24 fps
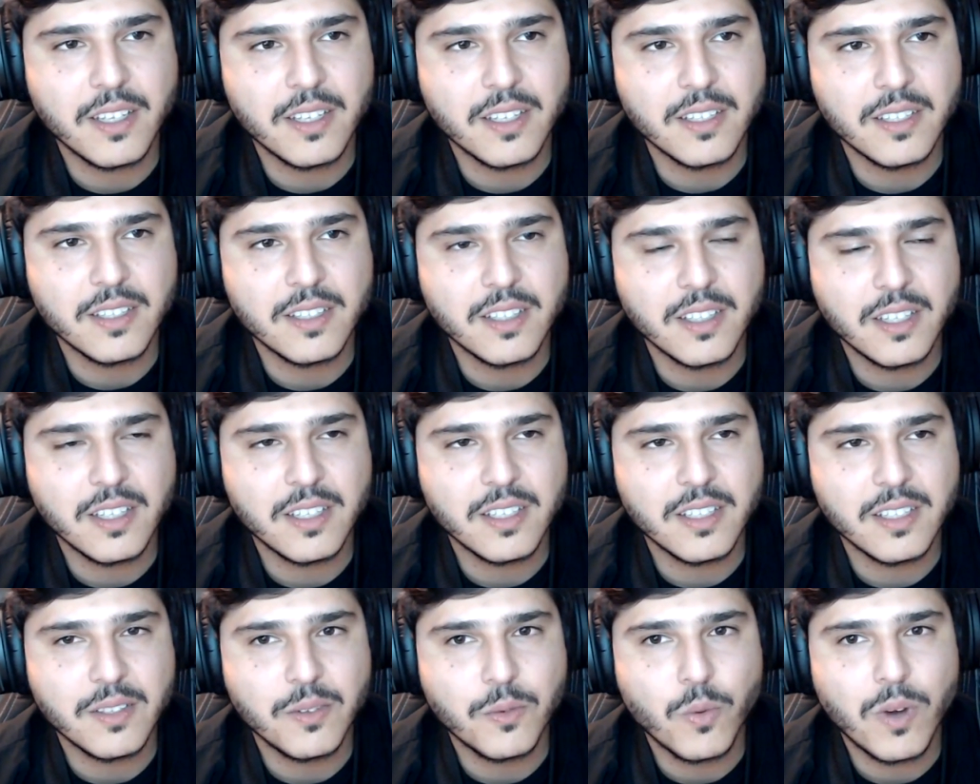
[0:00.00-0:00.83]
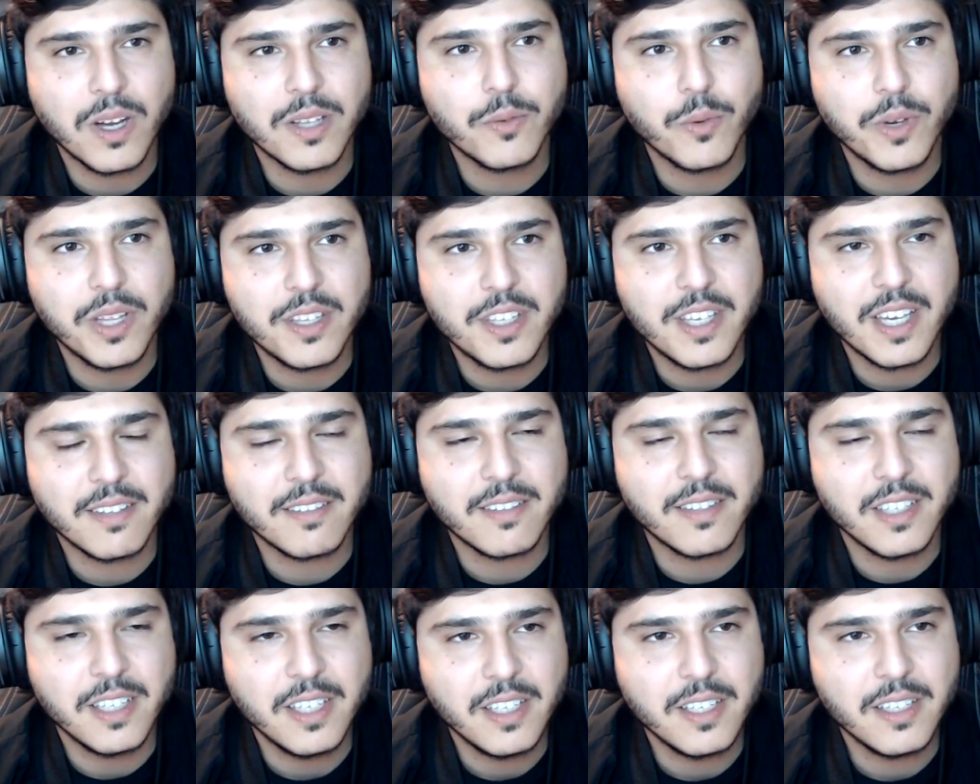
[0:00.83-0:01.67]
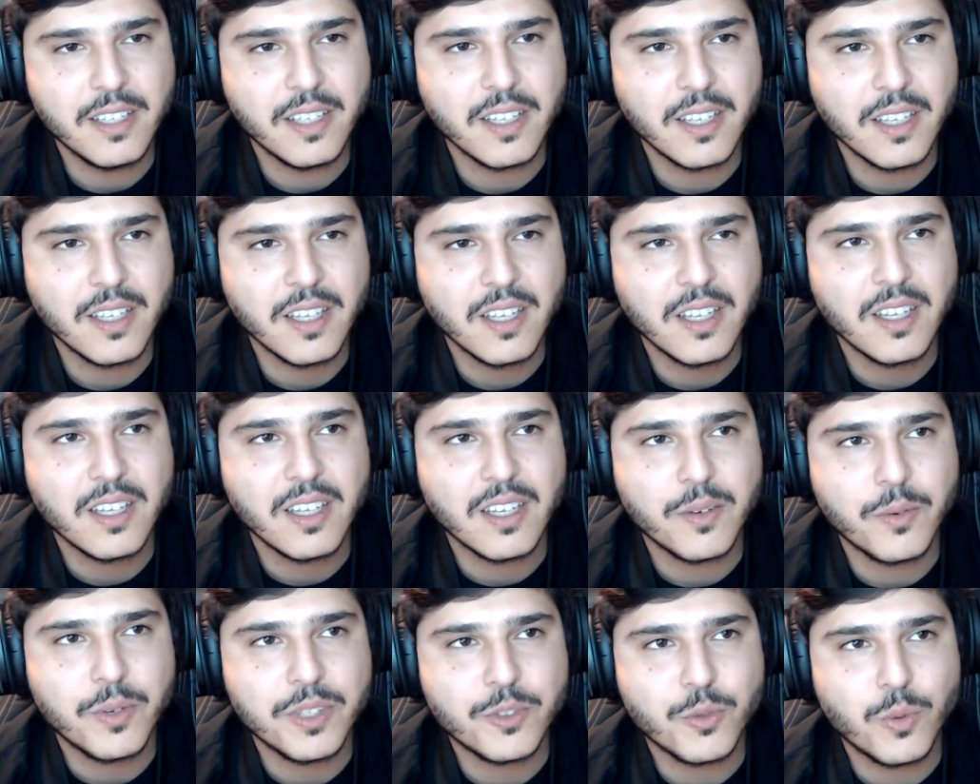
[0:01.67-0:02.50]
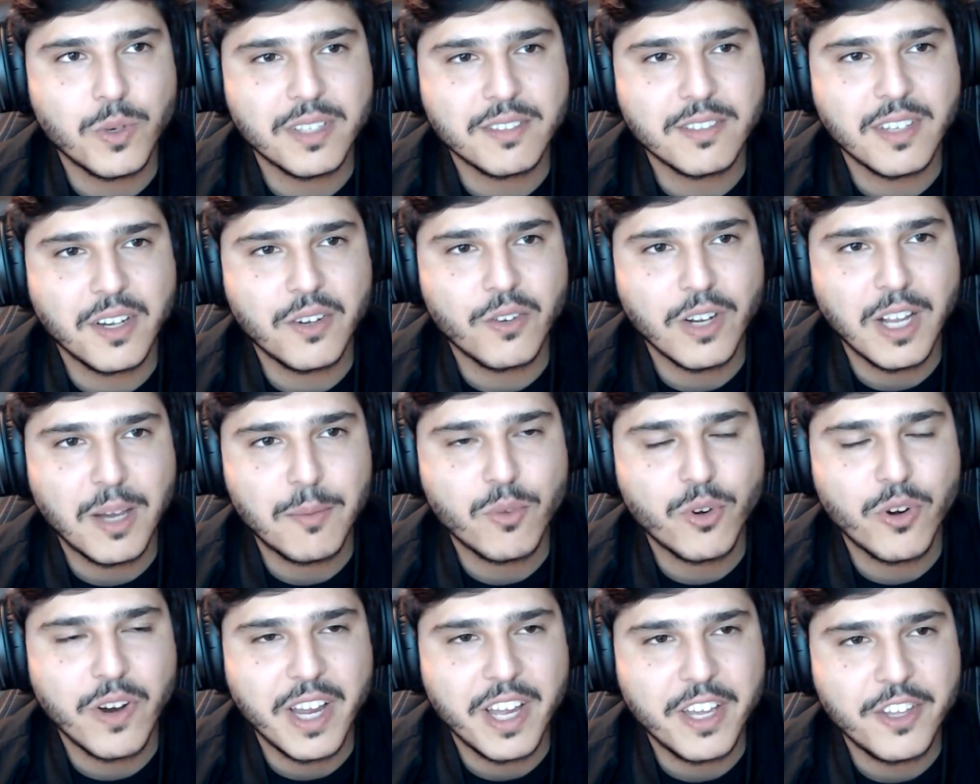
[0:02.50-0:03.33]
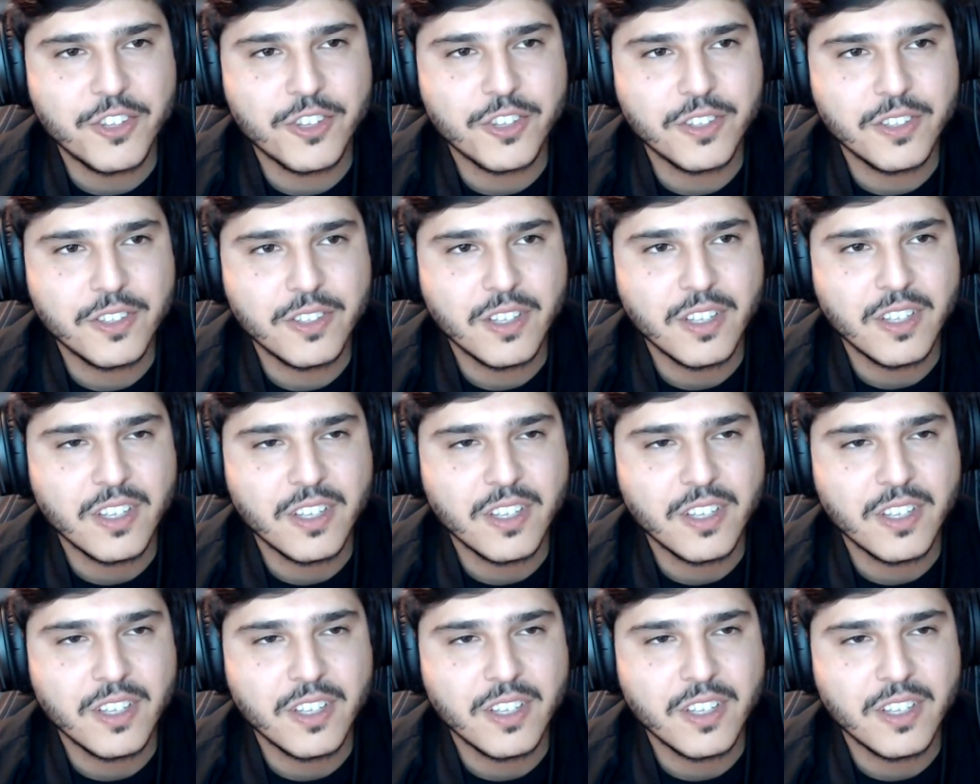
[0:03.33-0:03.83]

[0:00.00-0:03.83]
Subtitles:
And one with Yazid, which was a collaboration.